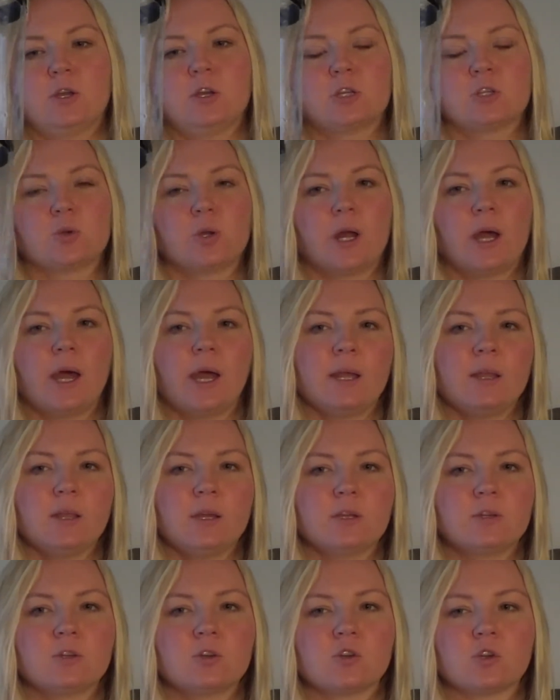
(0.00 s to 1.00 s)
So what I
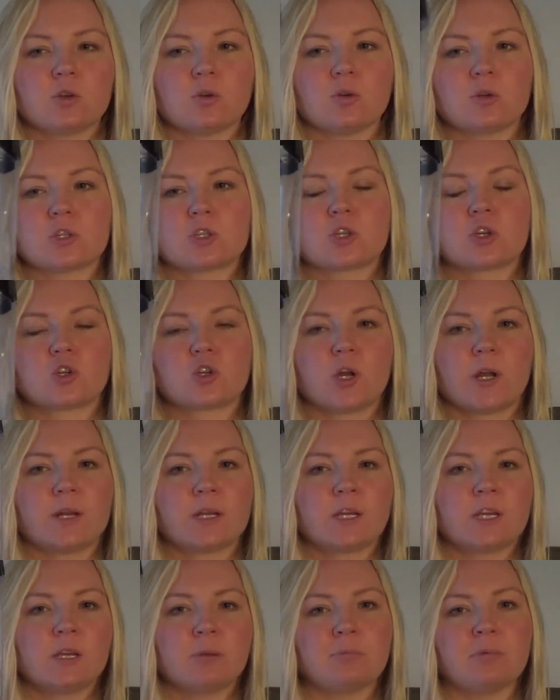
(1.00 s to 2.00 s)
like to do is to try
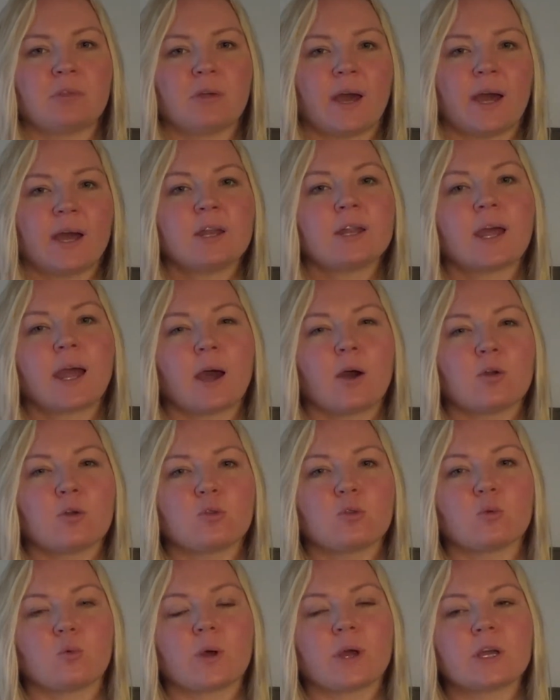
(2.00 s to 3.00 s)
to keep that out
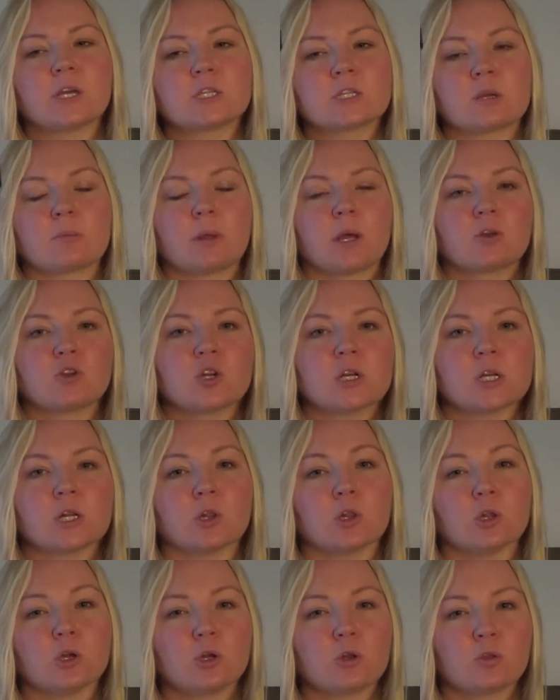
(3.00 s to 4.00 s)
of the way so I'm not trying to
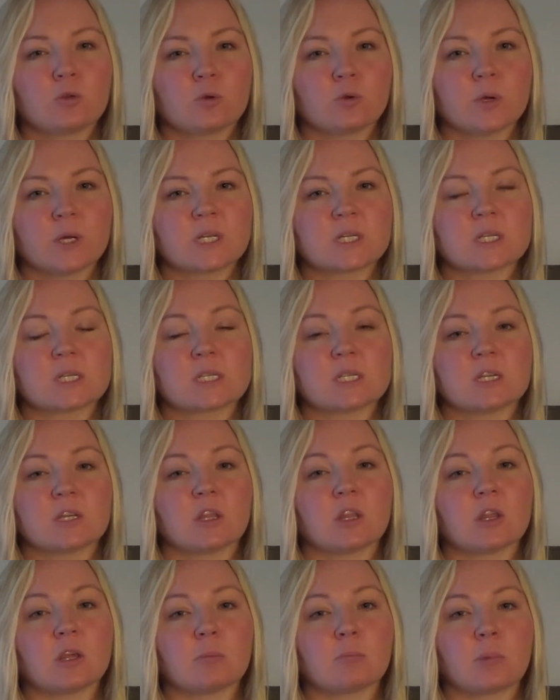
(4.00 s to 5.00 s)
look through it to see
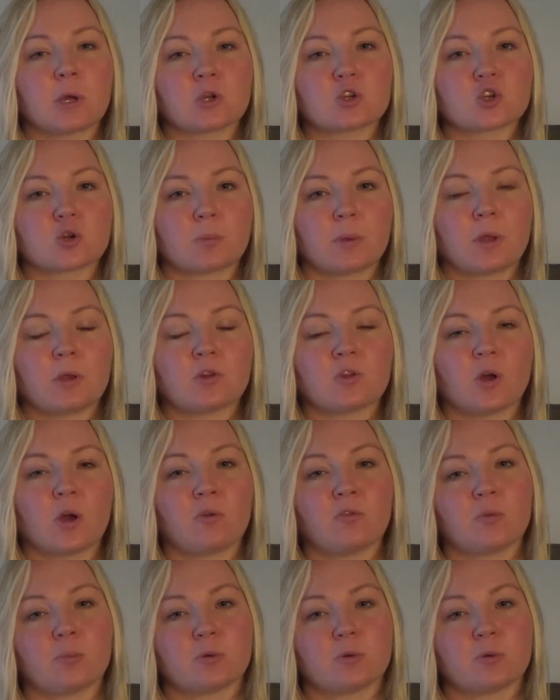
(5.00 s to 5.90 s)
the measurement of the